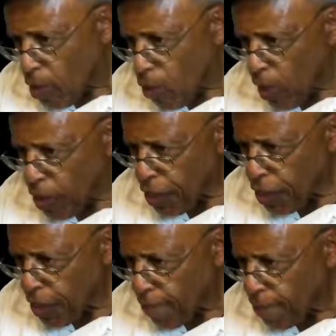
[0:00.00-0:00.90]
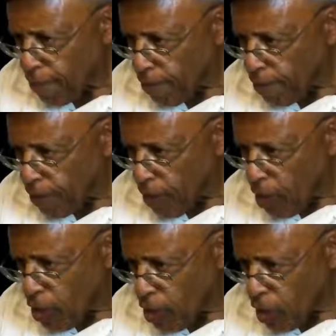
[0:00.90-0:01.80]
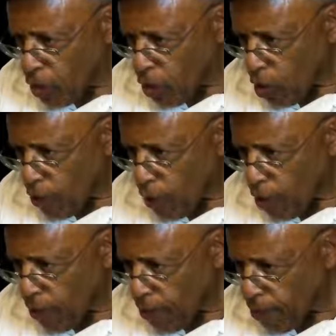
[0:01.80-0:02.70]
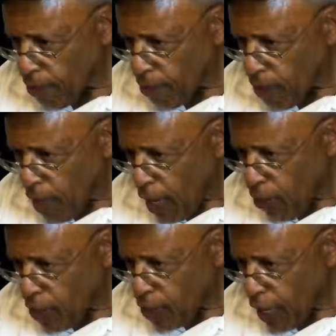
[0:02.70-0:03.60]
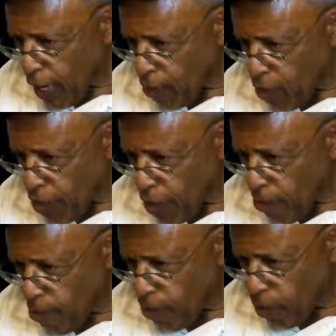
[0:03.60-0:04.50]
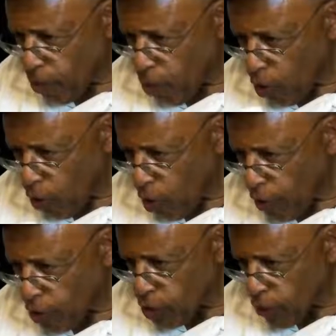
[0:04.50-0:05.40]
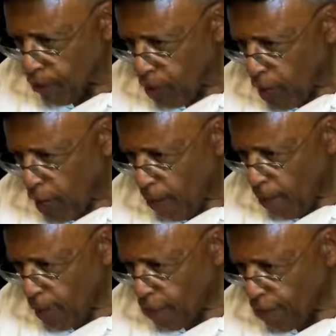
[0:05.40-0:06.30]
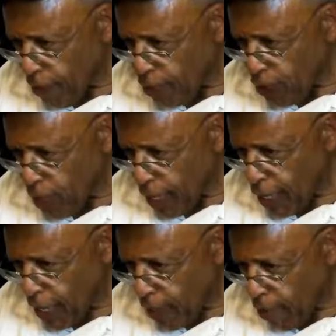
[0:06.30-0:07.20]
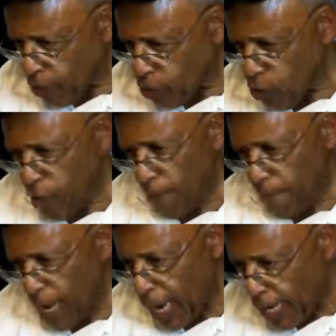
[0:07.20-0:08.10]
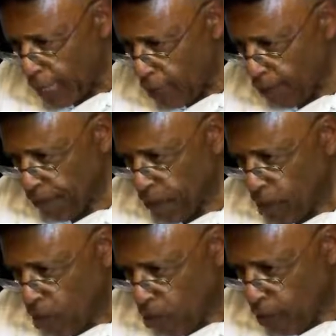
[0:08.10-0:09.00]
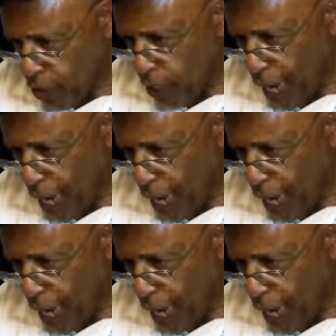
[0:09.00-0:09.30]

with the glory which I had with thee before the world was. I manifested thy name unto the men which